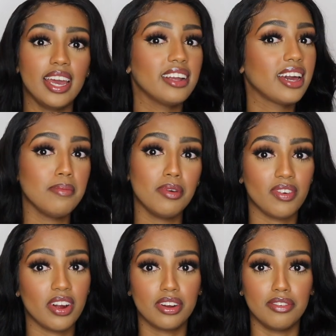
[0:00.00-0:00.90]
It can be
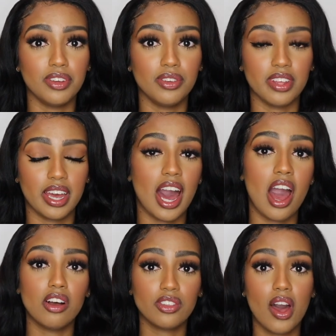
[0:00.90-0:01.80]
very confusing. I
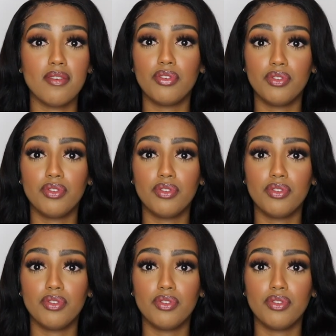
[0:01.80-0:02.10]
also have a